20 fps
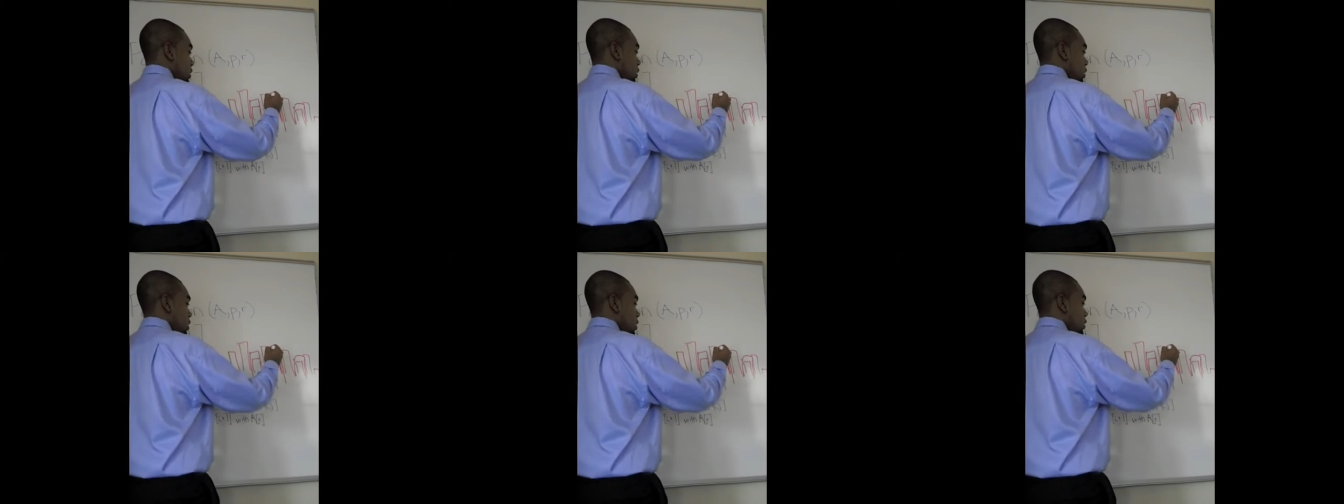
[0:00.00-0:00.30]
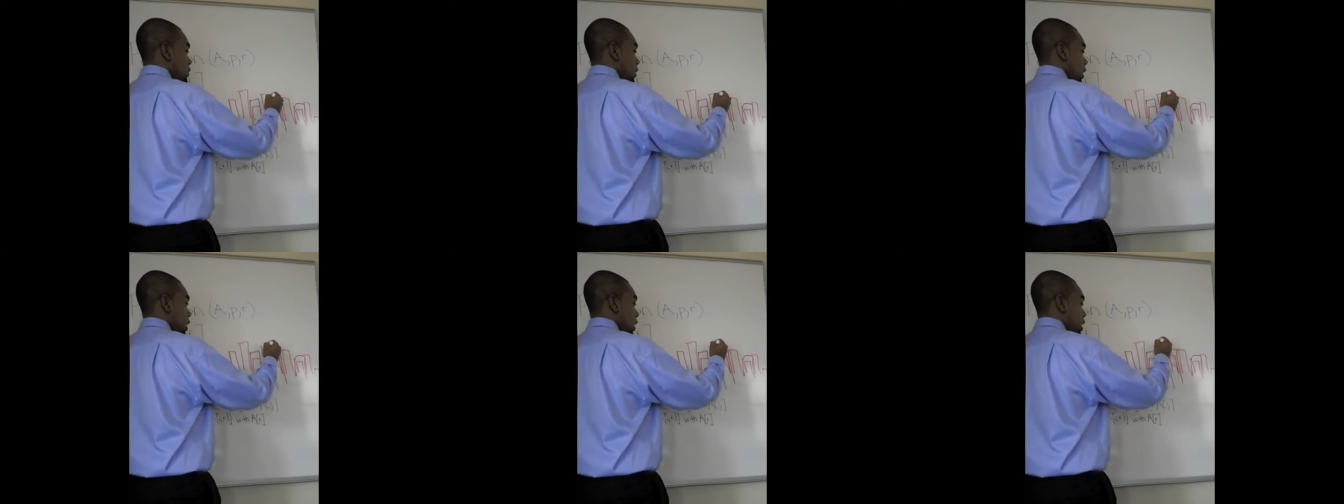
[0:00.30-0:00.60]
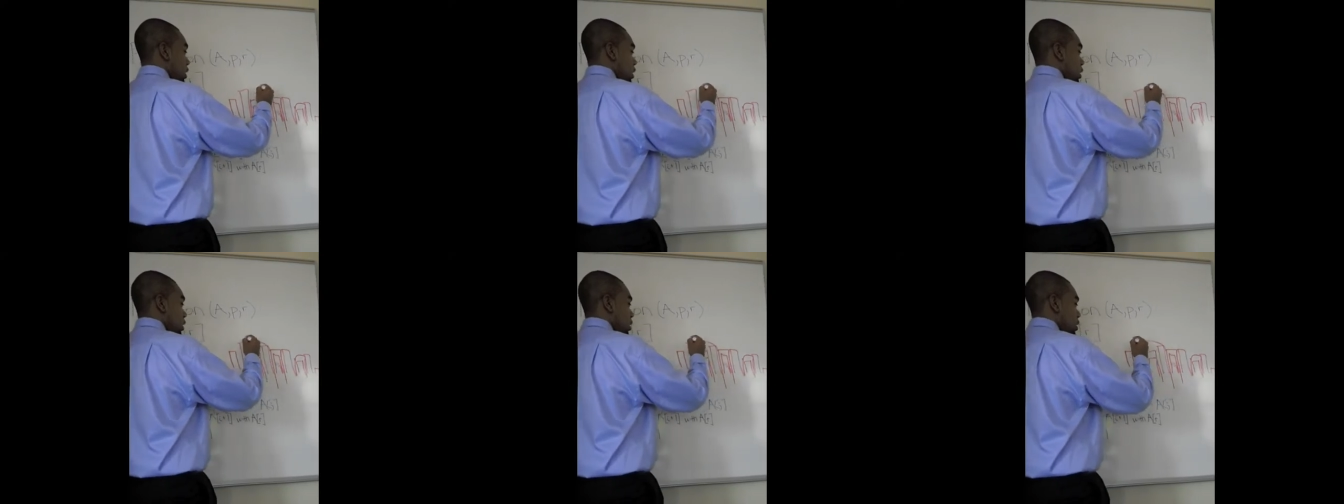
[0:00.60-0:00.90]
this right
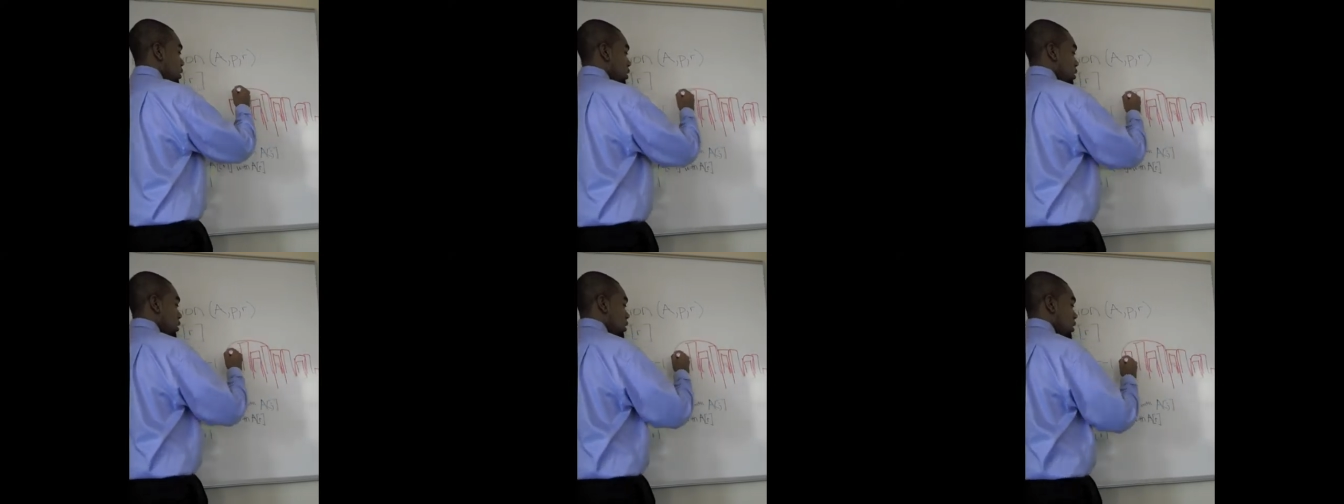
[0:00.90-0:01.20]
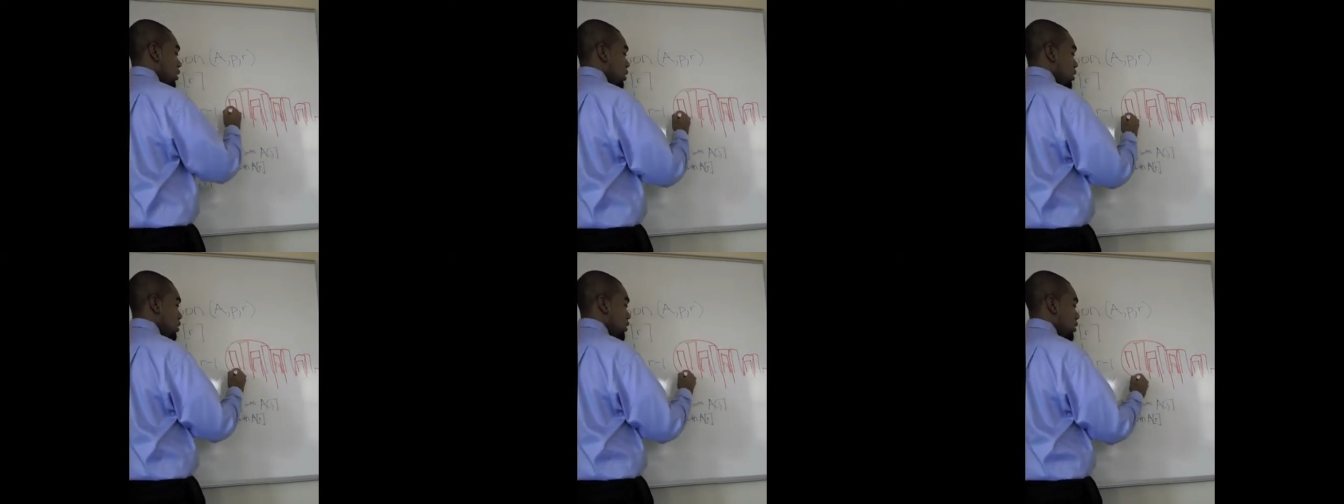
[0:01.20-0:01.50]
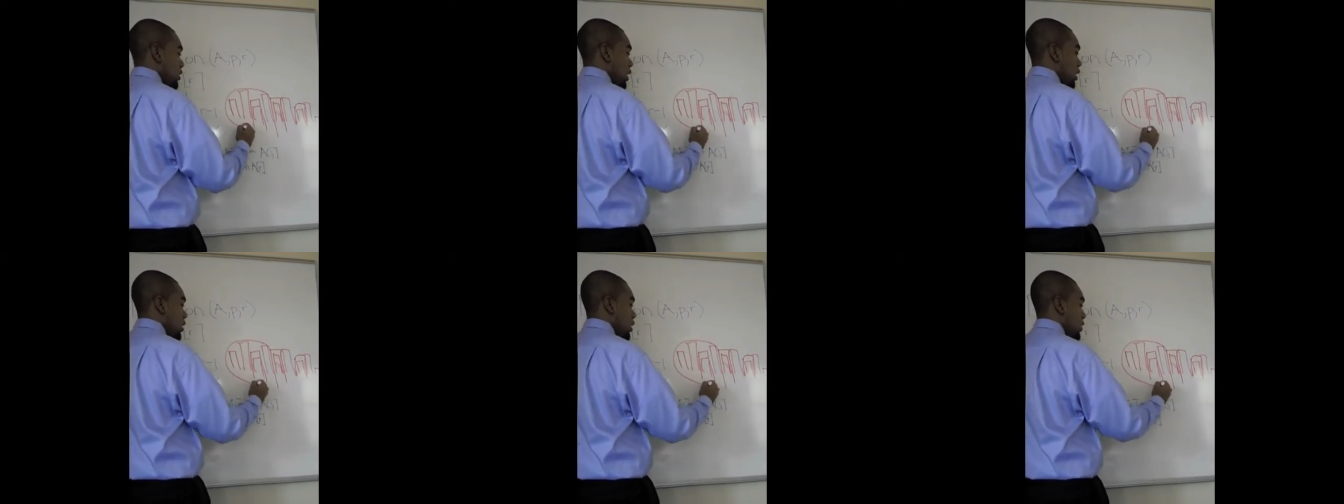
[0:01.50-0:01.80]
here is
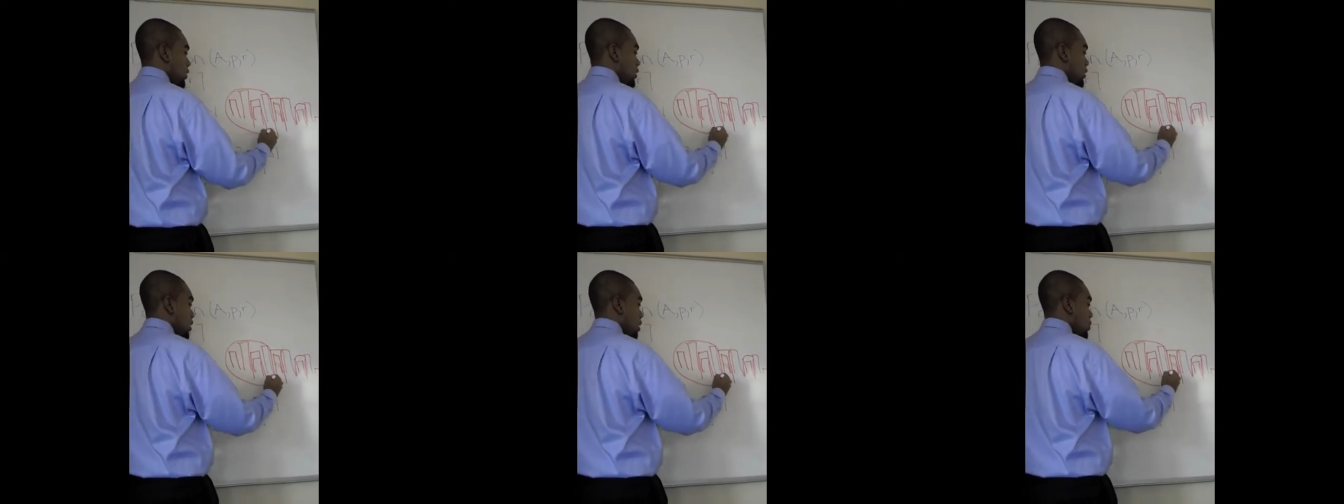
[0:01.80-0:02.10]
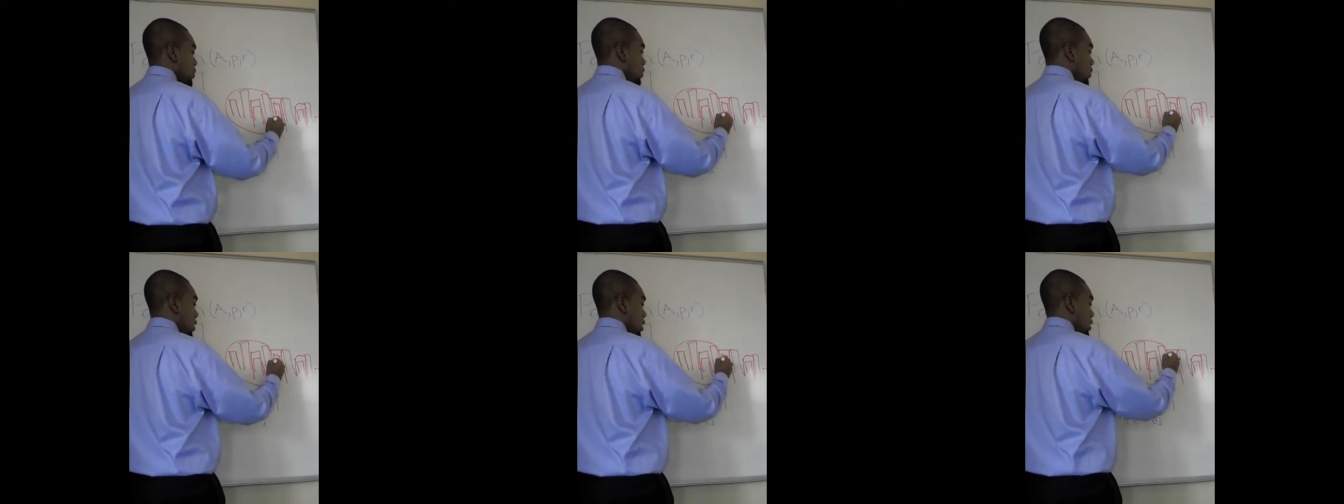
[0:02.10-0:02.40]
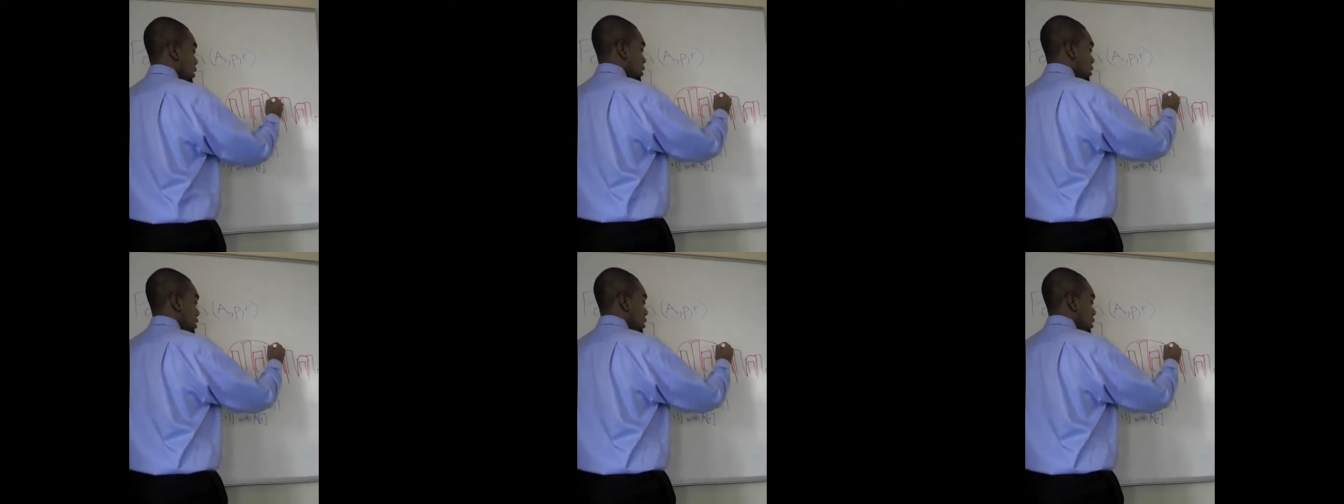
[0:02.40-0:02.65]
like a subarray.